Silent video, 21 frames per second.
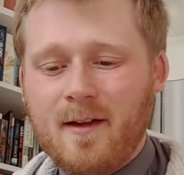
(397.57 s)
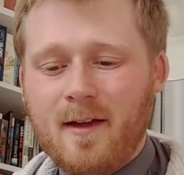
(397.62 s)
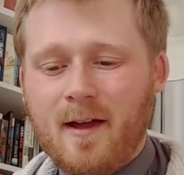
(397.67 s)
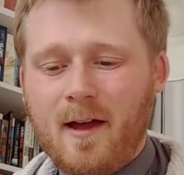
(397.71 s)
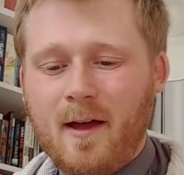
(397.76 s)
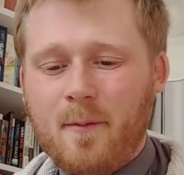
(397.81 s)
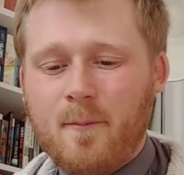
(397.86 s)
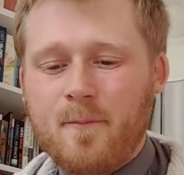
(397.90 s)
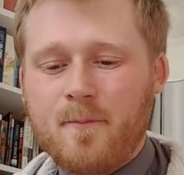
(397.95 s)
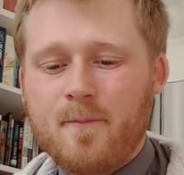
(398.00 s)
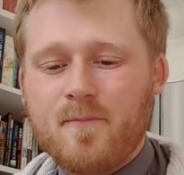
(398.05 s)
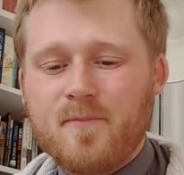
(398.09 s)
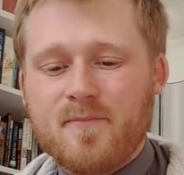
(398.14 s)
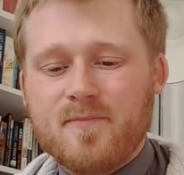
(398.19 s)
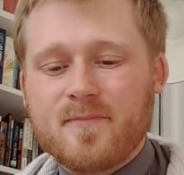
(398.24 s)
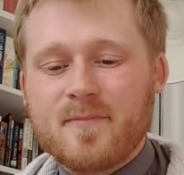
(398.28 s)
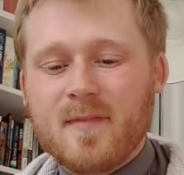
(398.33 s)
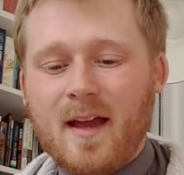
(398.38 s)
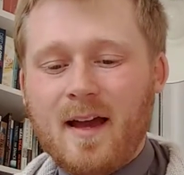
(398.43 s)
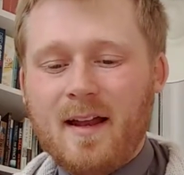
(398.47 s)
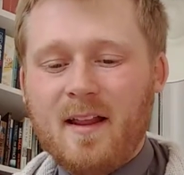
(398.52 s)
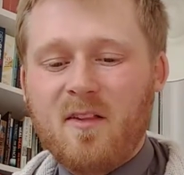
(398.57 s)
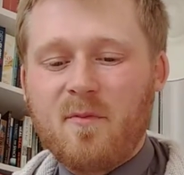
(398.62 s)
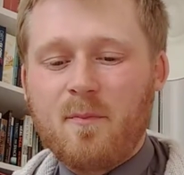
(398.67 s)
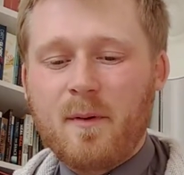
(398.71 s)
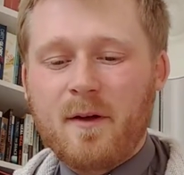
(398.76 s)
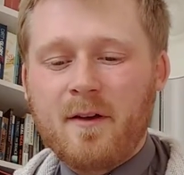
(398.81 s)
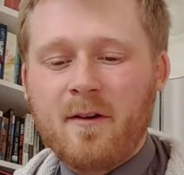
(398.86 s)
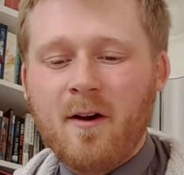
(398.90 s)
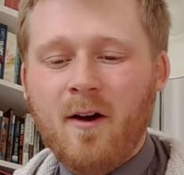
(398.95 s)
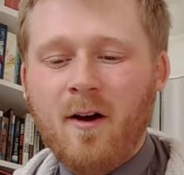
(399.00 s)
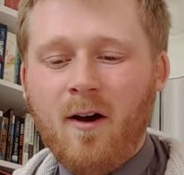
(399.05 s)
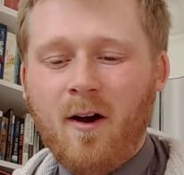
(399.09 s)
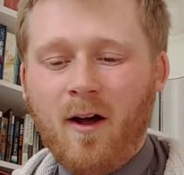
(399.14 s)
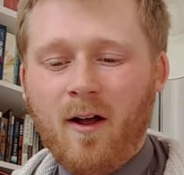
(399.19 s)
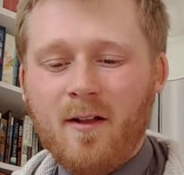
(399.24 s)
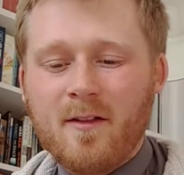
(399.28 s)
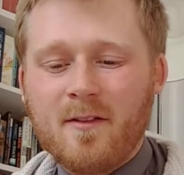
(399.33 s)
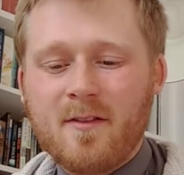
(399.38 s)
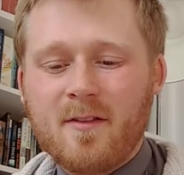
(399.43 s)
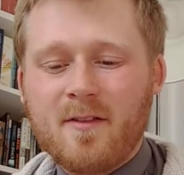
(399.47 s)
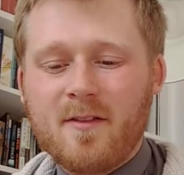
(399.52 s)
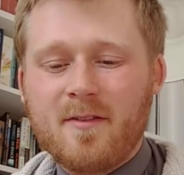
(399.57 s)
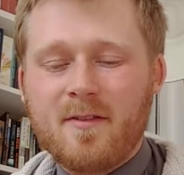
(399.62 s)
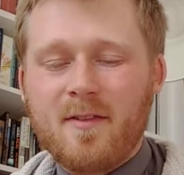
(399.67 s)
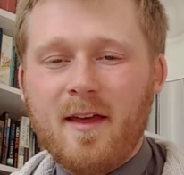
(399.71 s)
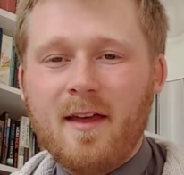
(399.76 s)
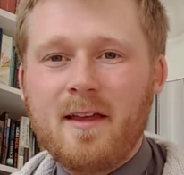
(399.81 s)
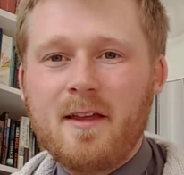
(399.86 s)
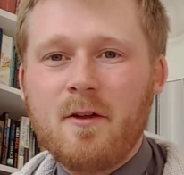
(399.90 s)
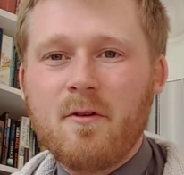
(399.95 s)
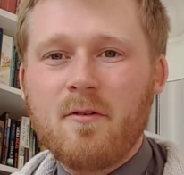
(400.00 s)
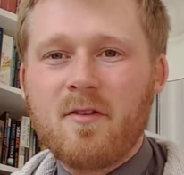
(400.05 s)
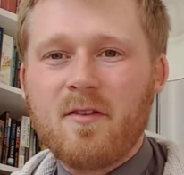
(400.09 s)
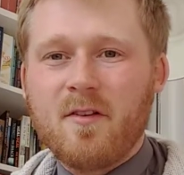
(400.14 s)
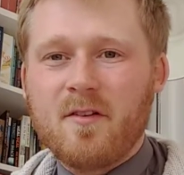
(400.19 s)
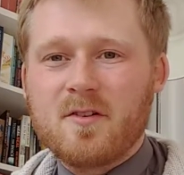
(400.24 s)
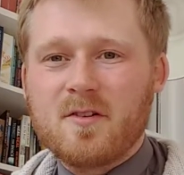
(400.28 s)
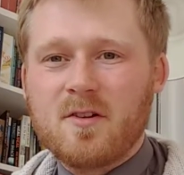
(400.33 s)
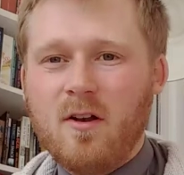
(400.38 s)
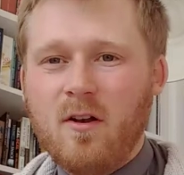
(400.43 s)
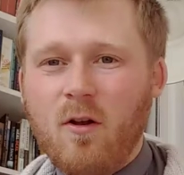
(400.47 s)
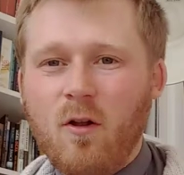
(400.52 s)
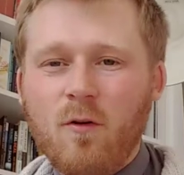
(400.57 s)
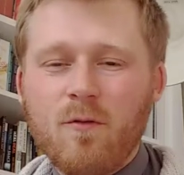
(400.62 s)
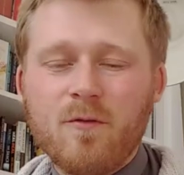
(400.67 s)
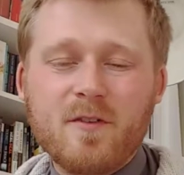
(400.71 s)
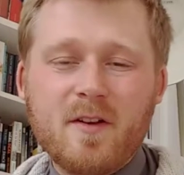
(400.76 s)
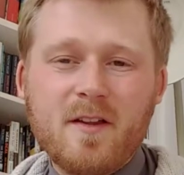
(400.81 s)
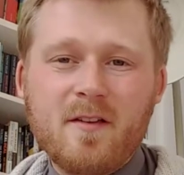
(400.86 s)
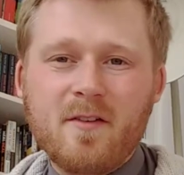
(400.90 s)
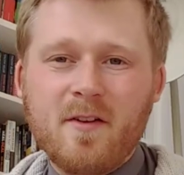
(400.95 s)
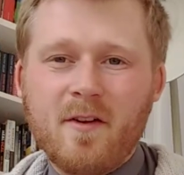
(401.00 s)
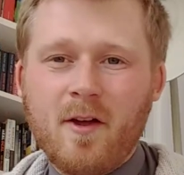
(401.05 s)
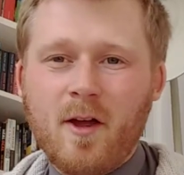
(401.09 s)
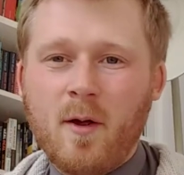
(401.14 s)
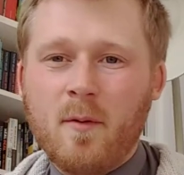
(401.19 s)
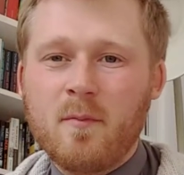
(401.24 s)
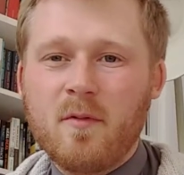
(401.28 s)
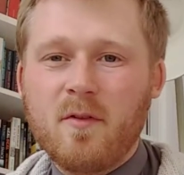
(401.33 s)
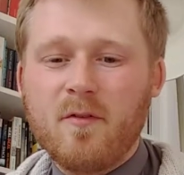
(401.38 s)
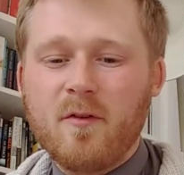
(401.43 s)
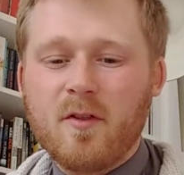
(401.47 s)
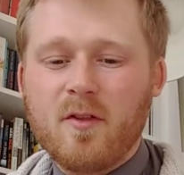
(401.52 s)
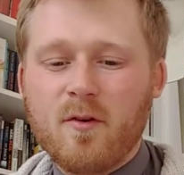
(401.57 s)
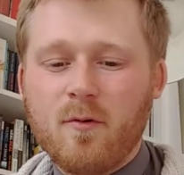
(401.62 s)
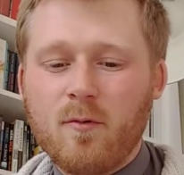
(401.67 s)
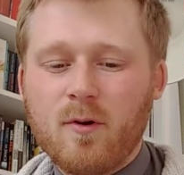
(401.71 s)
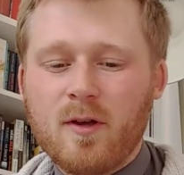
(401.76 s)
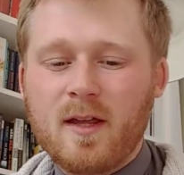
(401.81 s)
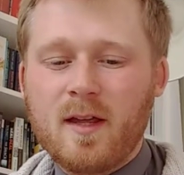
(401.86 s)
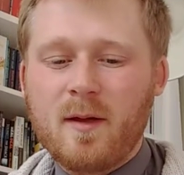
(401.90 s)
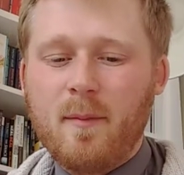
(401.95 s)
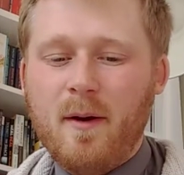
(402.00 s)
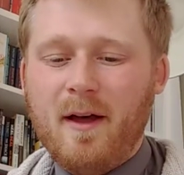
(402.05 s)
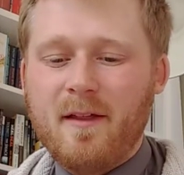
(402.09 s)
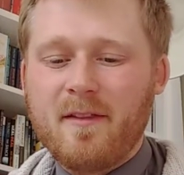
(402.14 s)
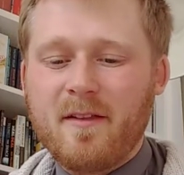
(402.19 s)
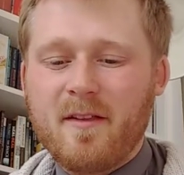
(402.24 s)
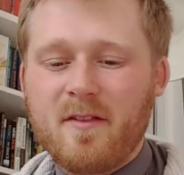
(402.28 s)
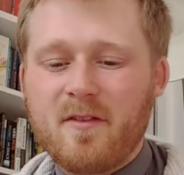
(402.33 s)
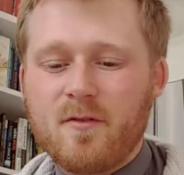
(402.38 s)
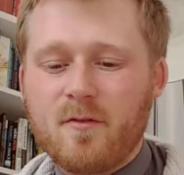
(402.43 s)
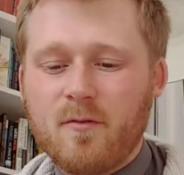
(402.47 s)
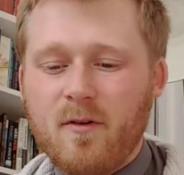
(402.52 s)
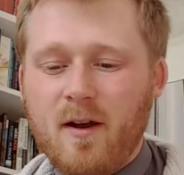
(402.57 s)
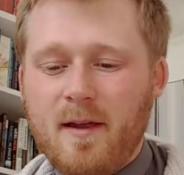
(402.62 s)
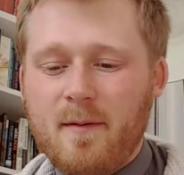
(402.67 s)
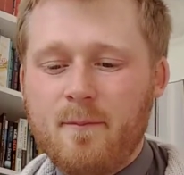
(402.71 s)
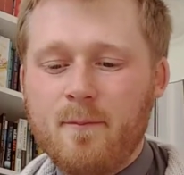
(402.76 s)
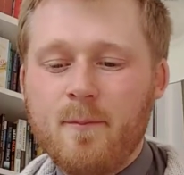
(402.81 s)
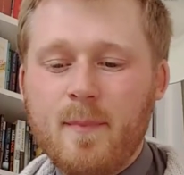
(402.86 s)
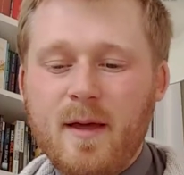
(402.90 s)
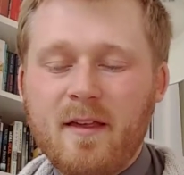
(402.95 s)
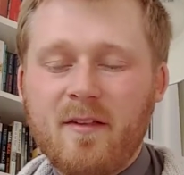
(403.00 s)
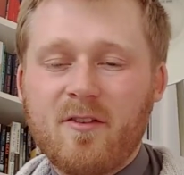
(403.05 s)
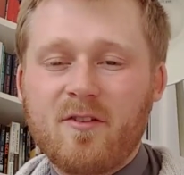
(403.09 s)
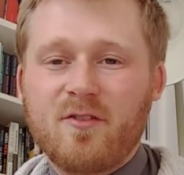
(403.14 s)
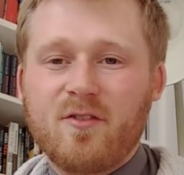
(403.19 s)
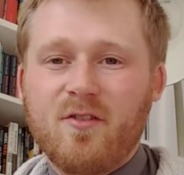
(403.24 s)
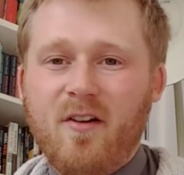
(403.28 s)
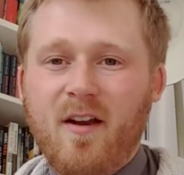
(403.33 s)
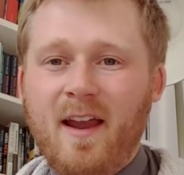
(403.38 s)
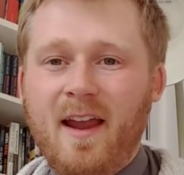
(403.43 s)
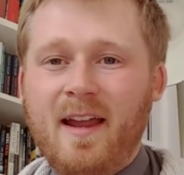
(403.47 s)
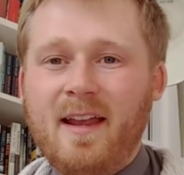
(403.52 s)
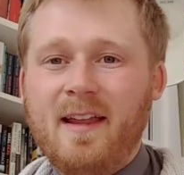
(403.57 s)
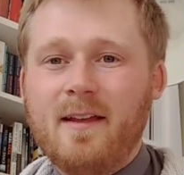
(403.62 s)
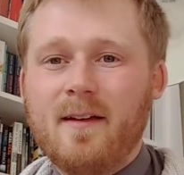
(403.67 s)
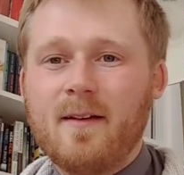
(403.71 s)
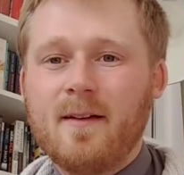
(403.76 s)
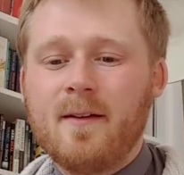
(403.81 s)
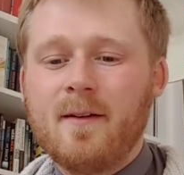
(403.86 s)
And it's because they use such lofty terms for talking about this great mystery.